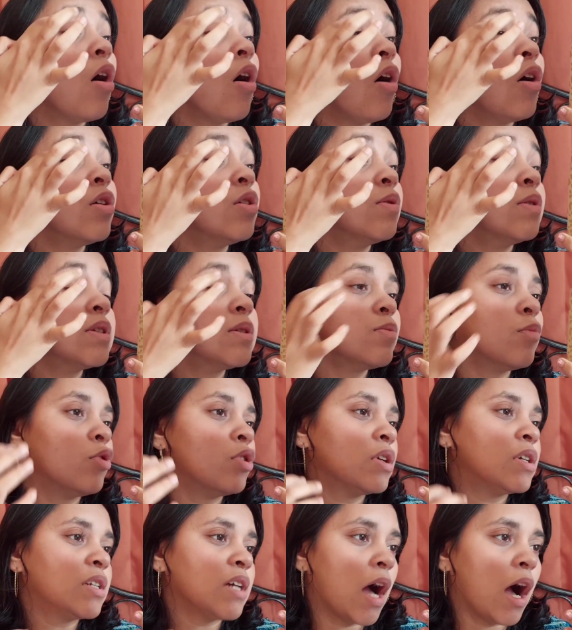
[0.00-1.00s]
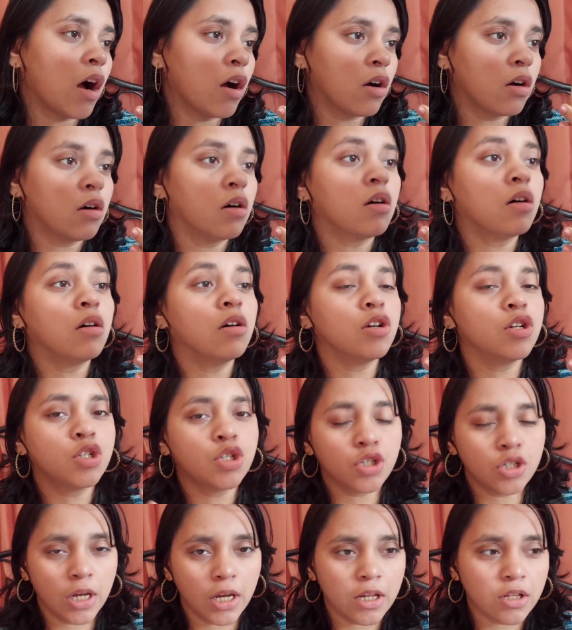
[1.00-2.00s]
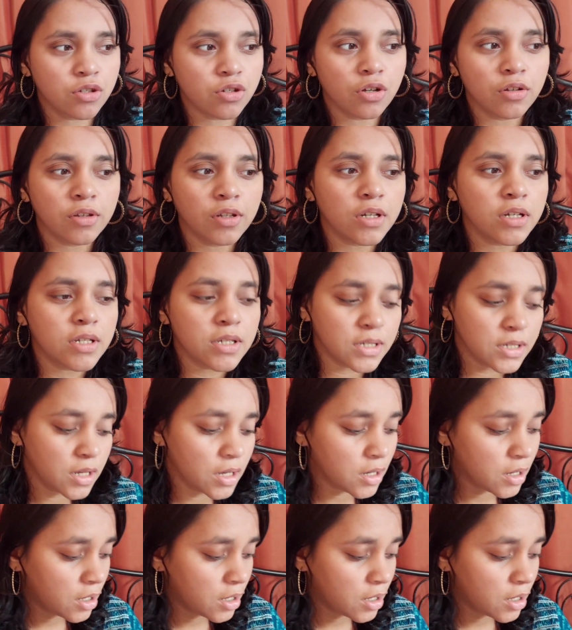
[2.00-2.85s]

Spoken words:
or use more darker shades on this.